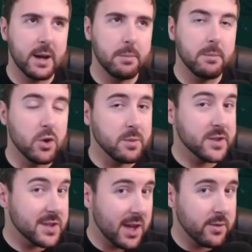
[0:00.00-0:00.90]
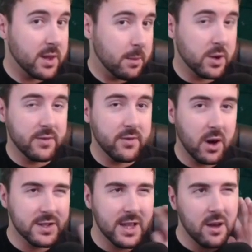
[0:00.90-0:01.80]
um, movement 7. They're pretty
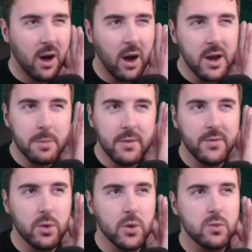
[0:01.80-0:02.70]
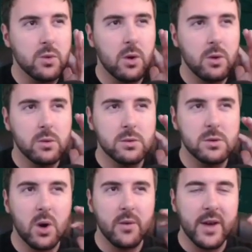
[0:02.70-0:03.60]
fast. They kind of perform the
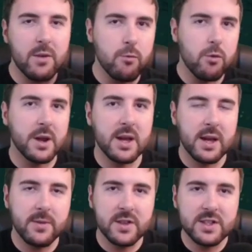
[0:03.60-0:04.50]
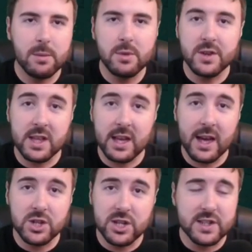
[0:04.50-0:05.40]
role of a runner in this team because they
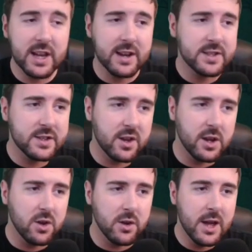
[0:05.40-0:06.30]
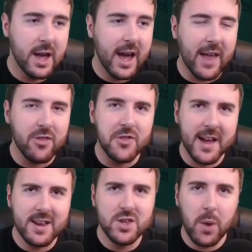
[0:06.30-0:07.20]
get agility access early on. And
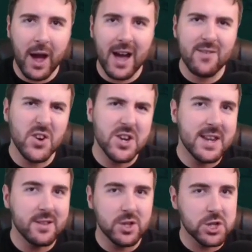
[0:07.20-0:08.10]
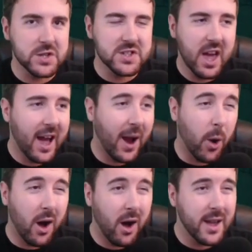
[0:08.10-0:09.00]
then you have Ninjas.
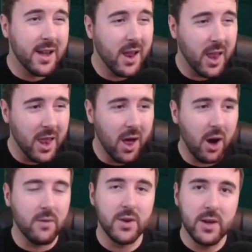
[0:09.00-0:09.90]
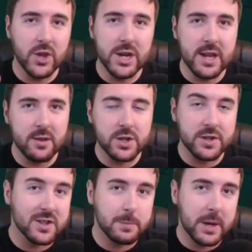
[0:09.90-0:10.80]
Now, I love the
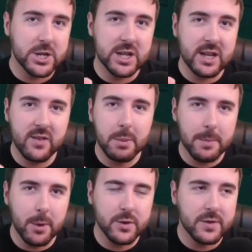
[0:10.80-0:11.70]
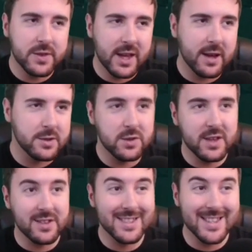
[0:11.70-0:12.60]
ninjas, especially in the Blood Bowl
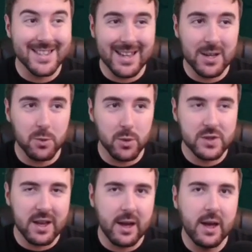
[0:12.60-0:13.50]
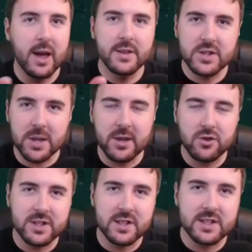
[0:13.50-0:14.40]
2016 rule set. It's going to be
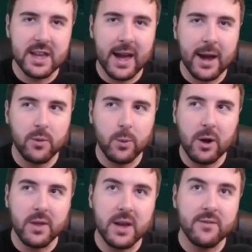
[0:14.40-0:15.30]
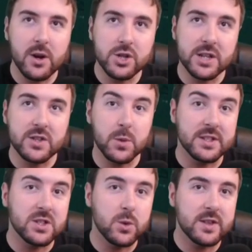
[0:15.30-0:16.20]
interesting to see how well they function in
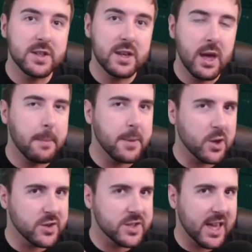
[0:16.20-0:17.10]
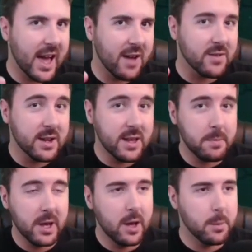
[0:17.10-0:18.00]
2020 because they have
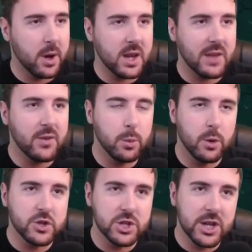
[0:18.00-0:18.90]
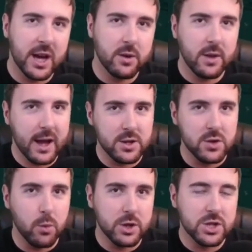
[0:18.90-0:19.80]
Leap. But if you've been watching the channel and
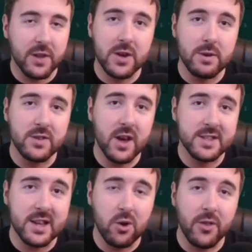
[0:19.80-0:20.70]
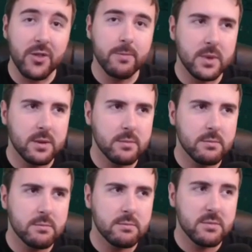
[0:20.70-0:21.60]
you watched our Theory Thursday on
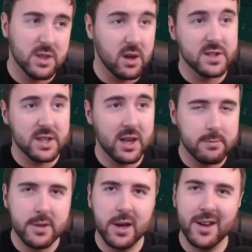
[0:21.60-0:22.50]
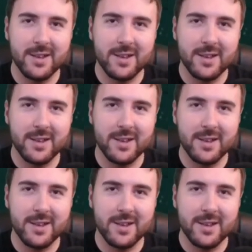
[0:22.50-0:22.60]
Thursday,